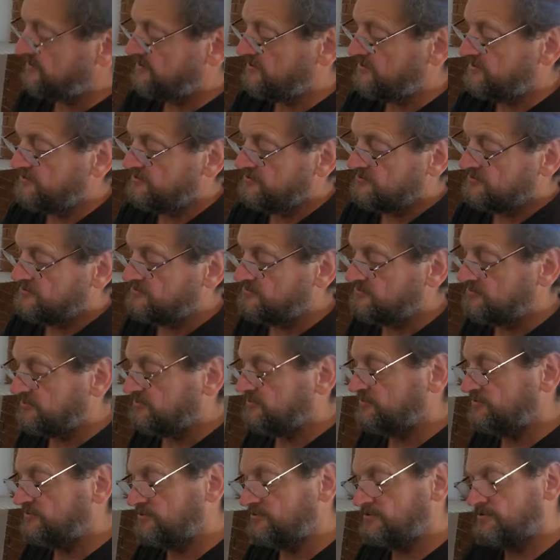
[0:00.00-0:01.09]
Oh my
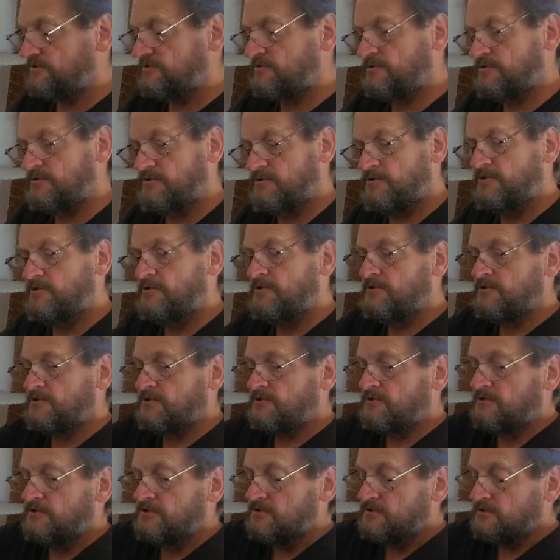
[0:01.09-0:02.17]
goodness.
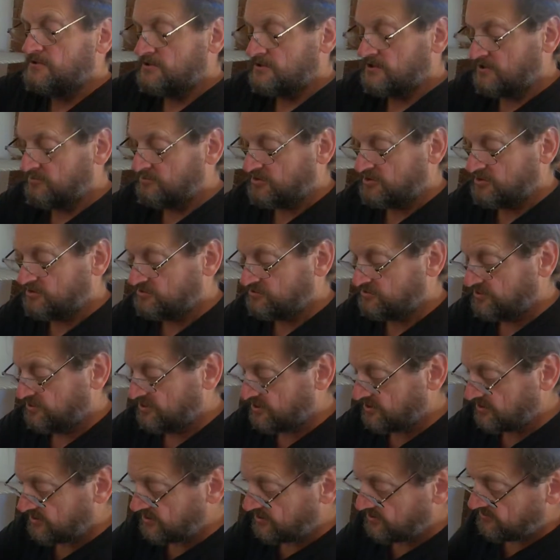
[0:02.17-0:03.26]
And make sure you
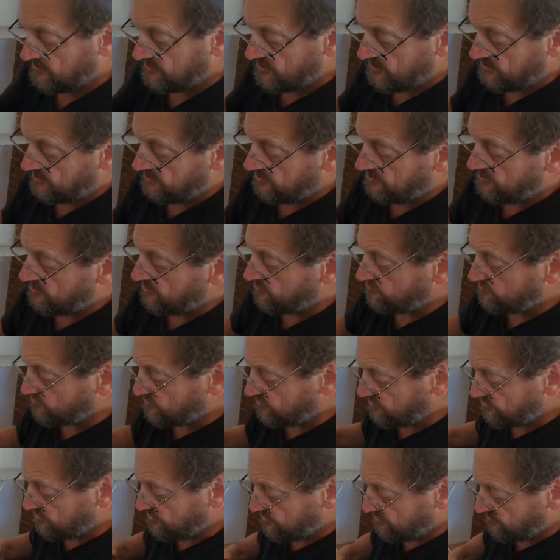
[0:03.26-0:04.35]
don't go cutting holes
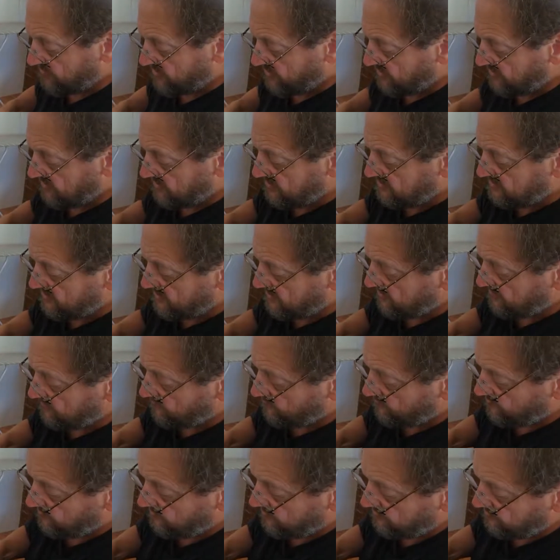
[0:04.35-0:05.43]
into the back of your jacket
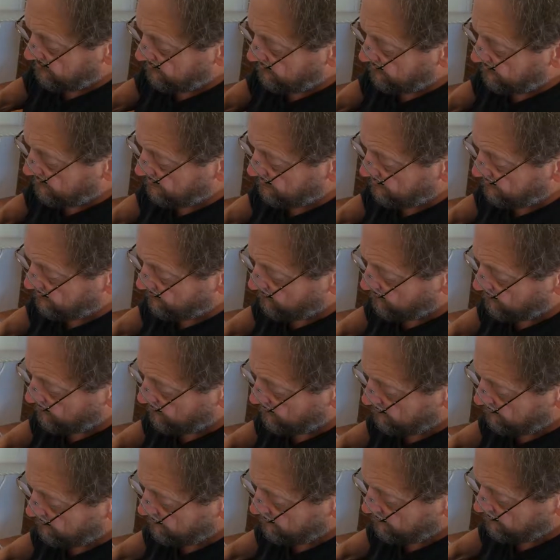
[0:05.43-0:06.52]
while you're doing this as well.